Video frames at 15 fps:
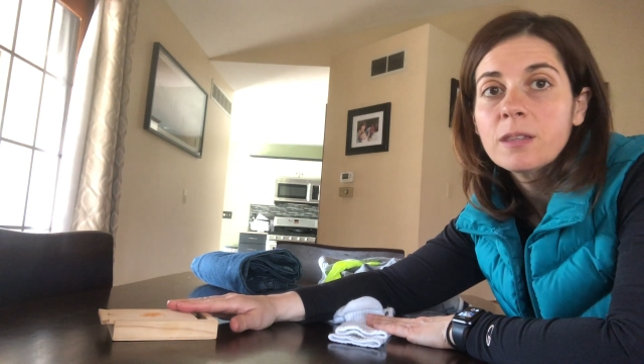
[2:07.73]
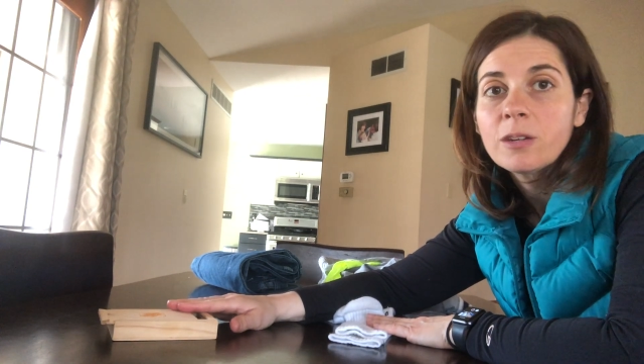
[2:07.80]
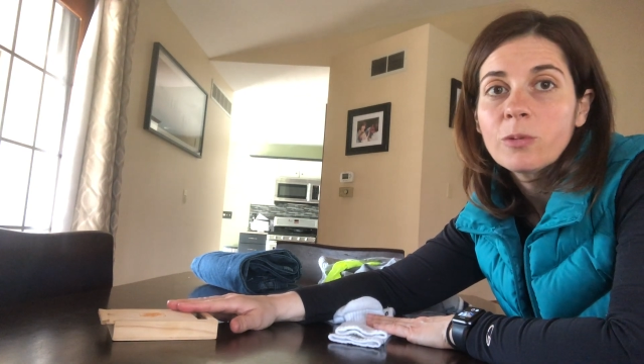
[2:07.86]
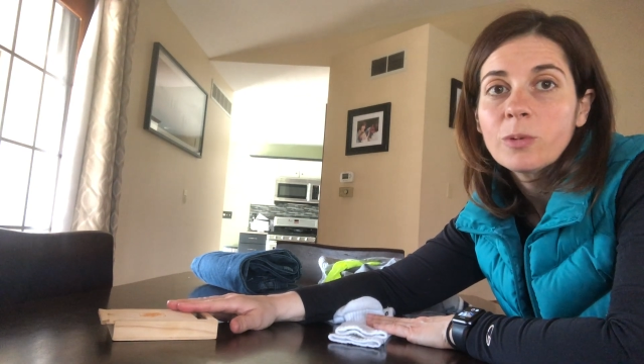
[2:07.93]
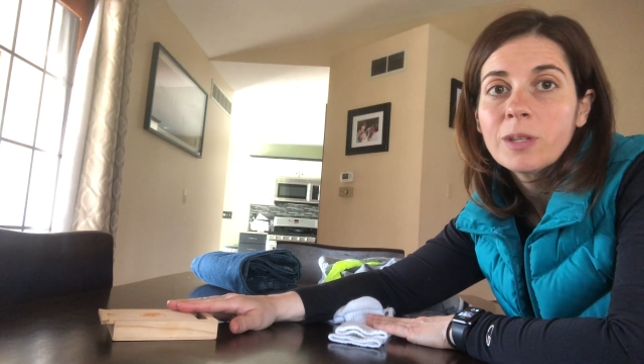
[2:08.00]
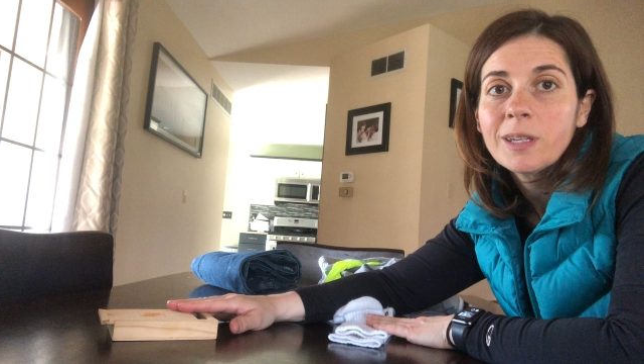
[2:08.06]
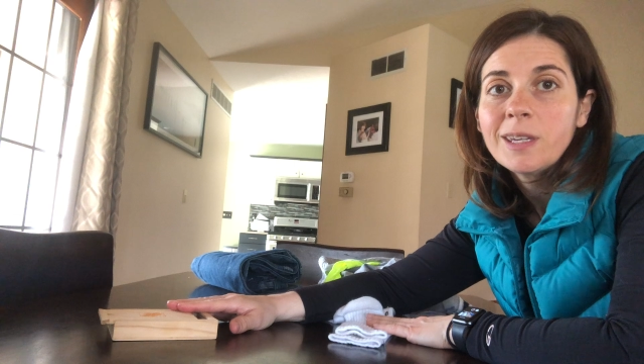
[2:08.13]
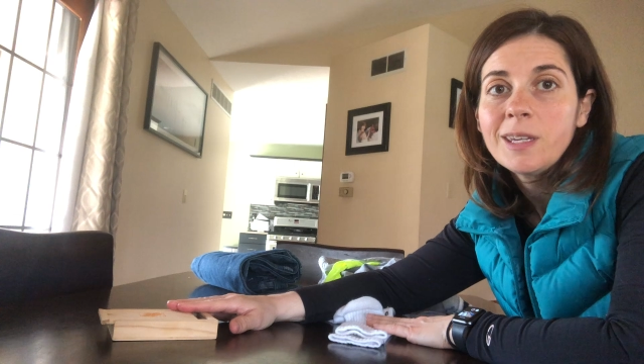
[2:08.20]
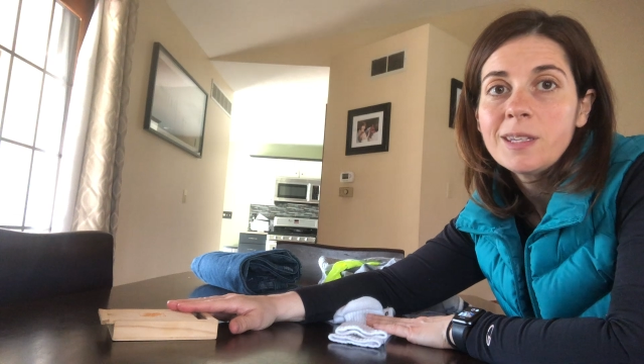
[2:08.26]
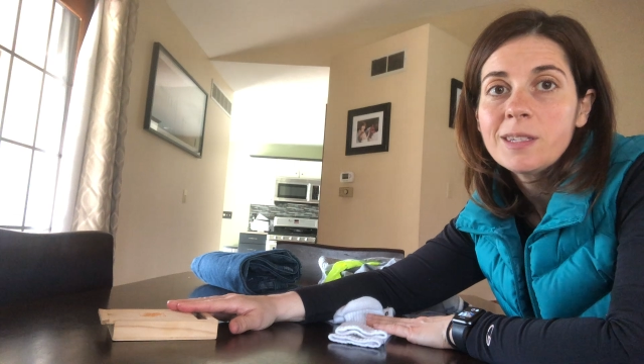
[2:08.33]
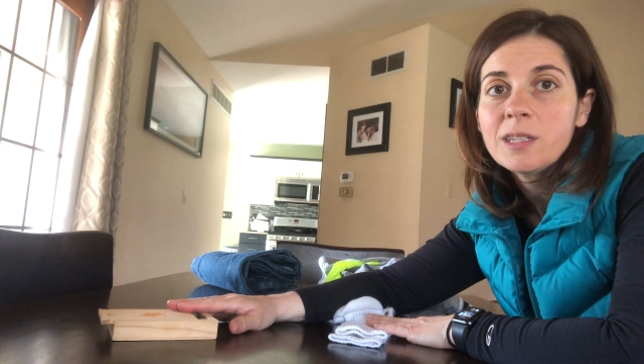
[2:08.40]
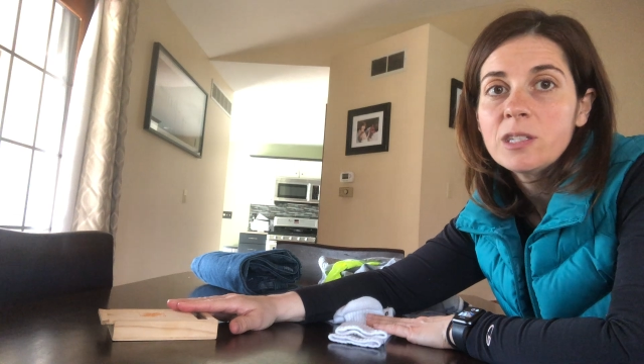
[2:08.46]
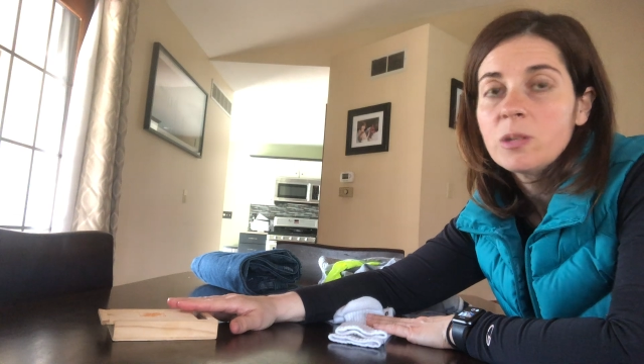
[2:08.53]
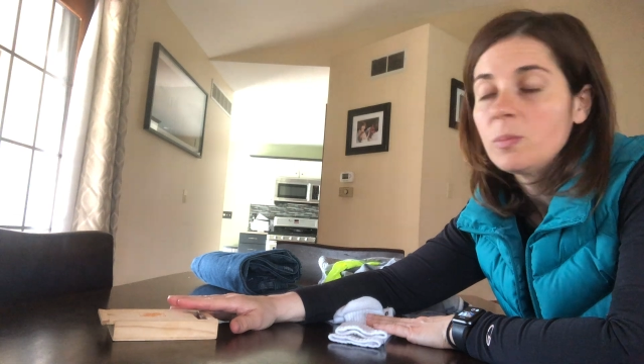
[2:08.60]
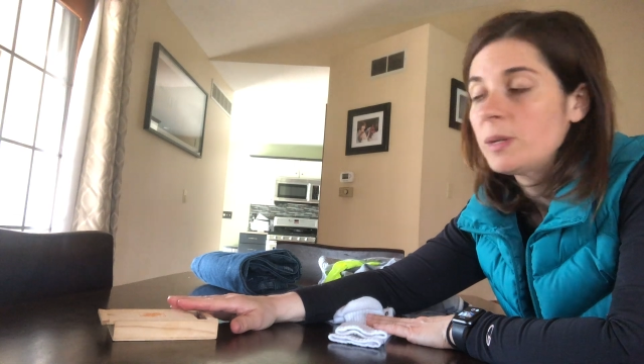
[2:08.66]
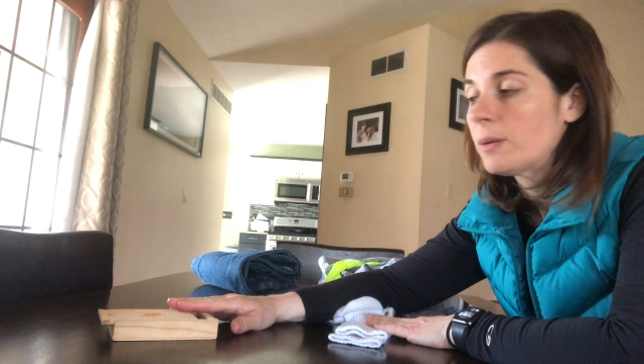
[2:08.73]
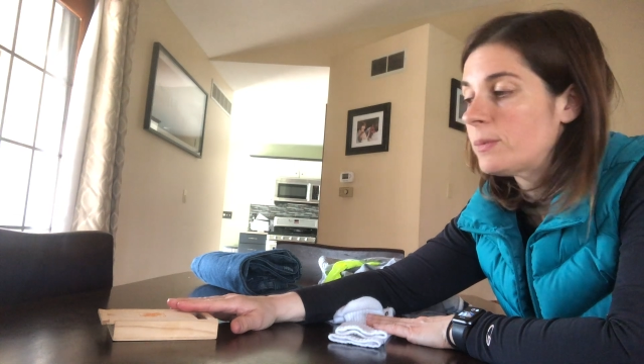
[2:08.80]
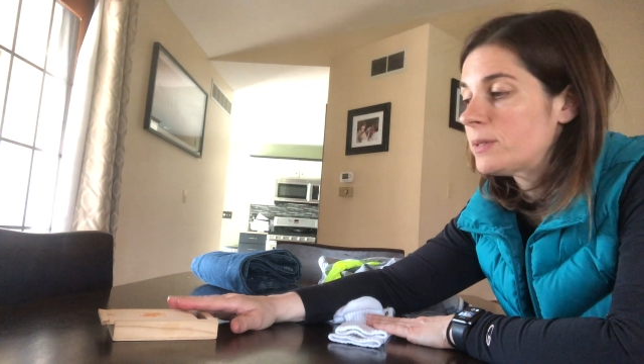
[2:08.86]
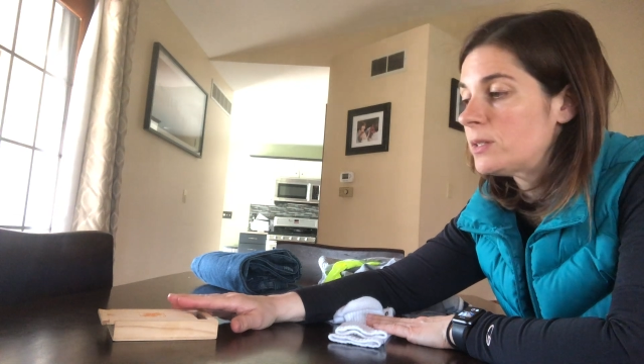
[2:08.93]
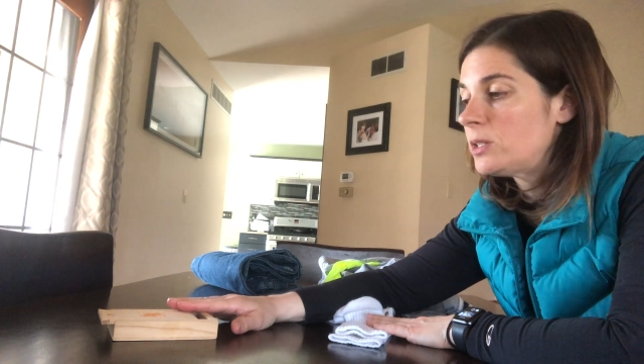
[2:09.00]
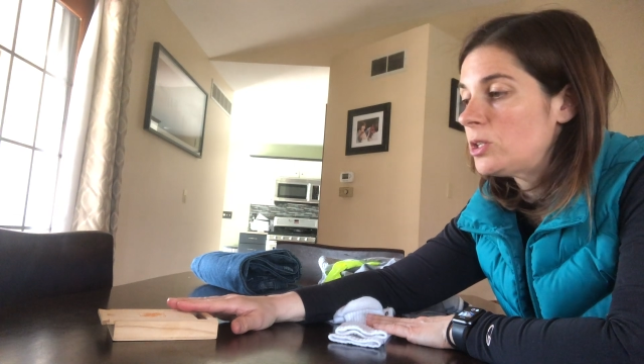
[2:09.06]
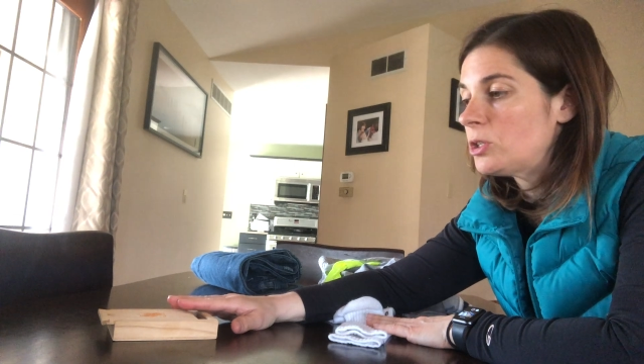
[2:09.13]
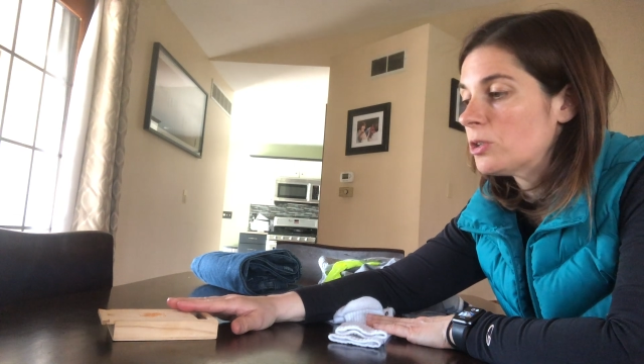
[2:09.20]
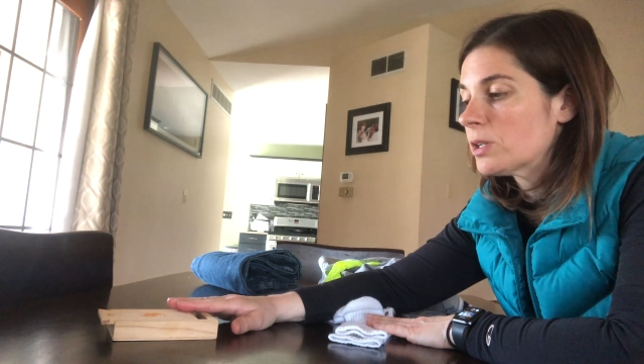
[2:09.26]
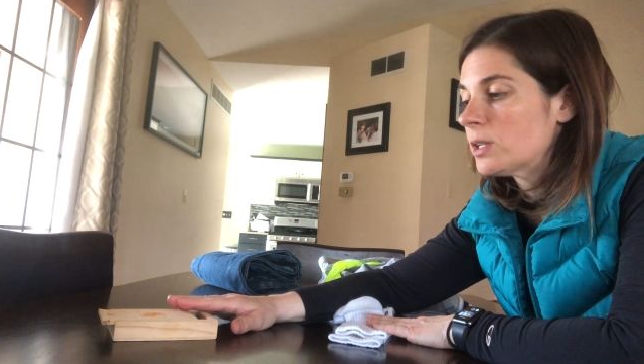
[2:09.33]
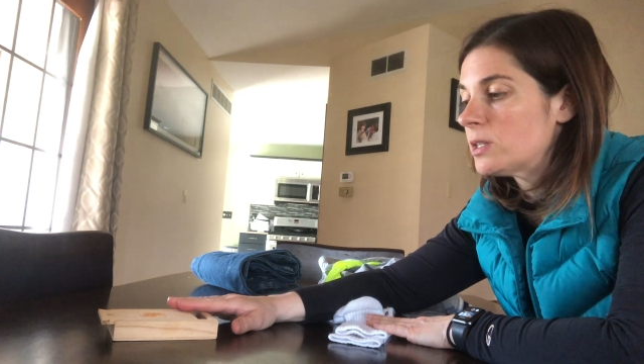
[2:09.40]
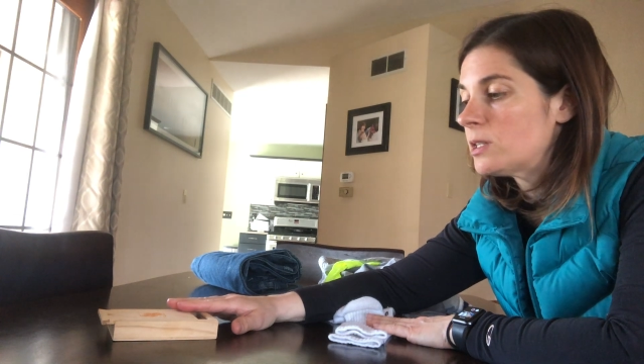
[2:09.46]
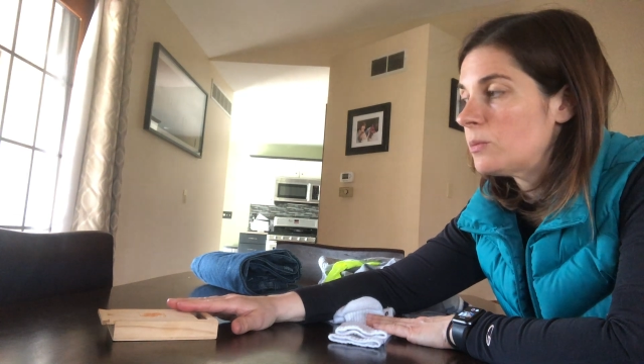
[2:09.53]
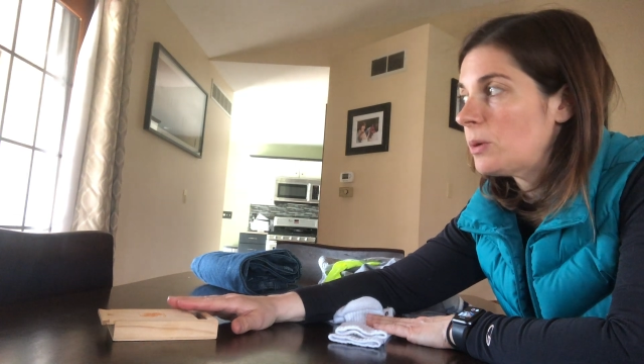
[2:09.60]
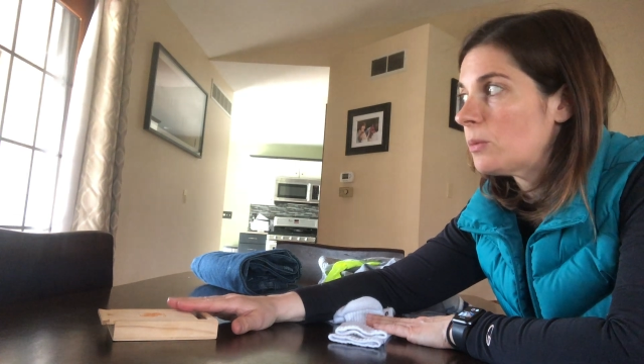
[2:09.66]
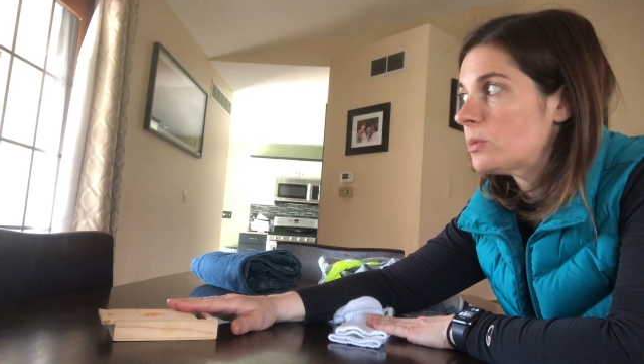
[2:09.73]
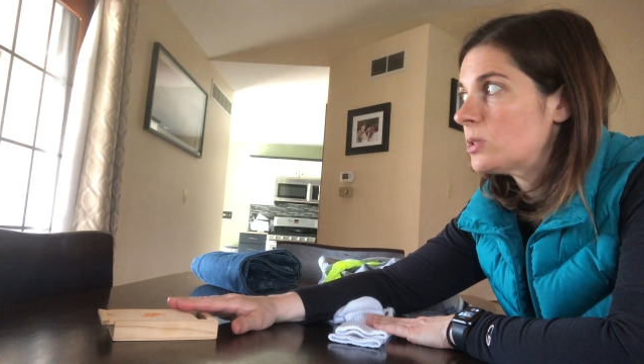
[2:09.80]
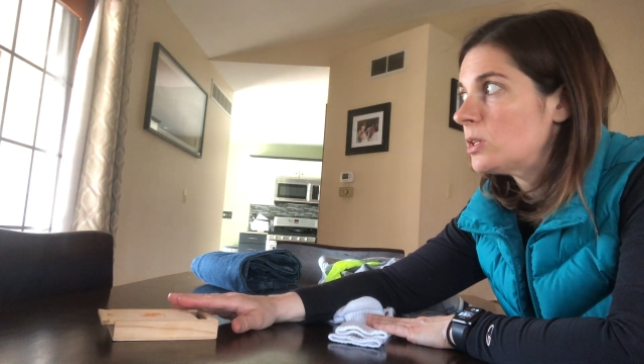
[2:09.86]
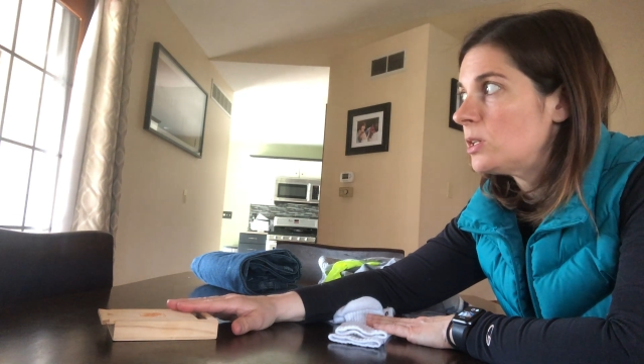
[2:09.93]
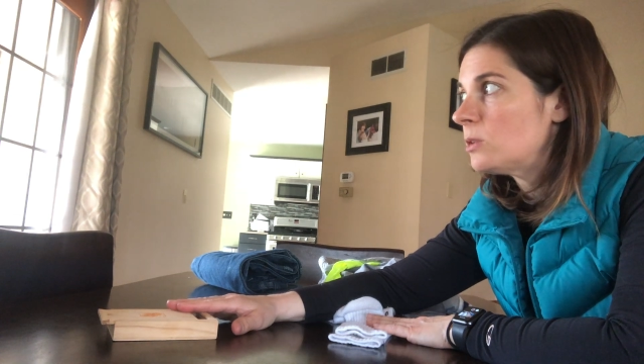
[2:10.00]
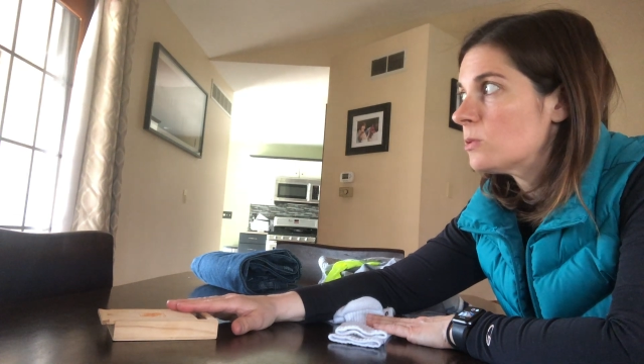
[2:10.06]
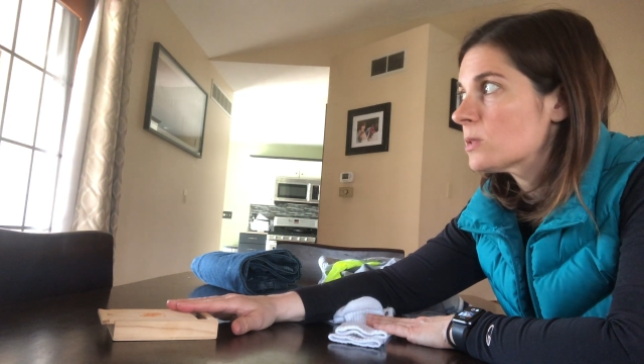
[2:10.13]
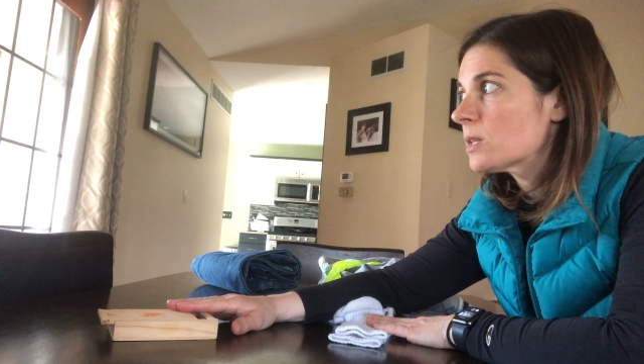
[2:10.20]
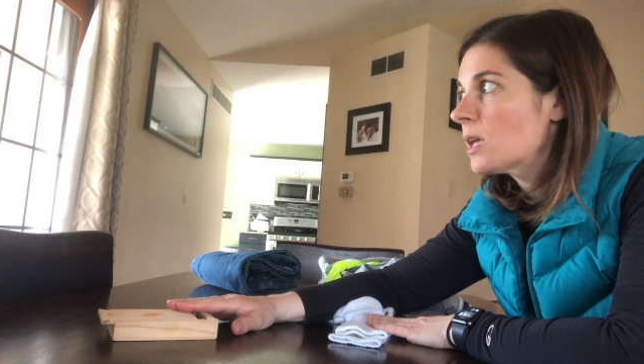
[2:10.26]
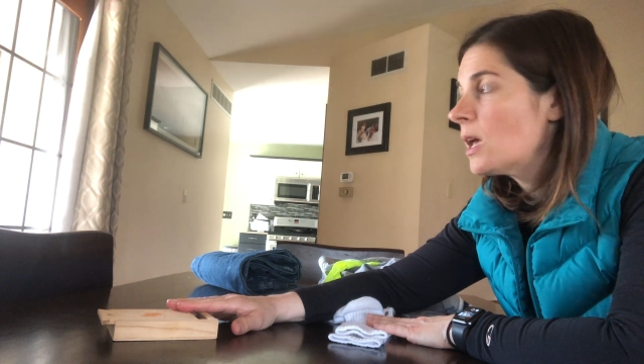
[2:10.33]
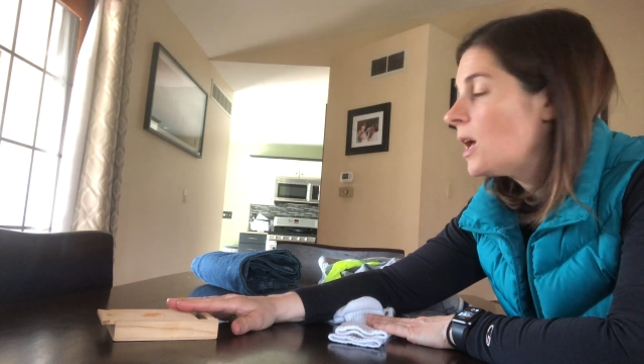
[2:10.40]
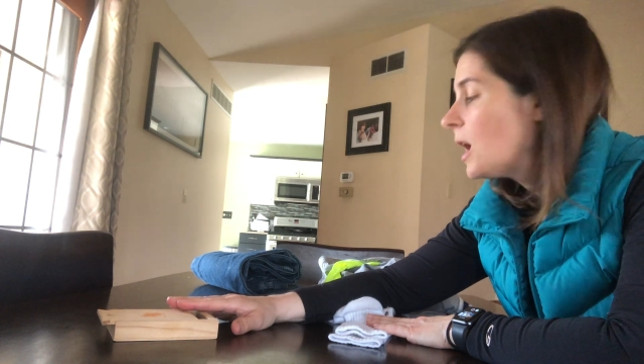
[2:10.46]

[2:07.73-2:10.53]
and they're really easy to be able to teach your kids to be able to use.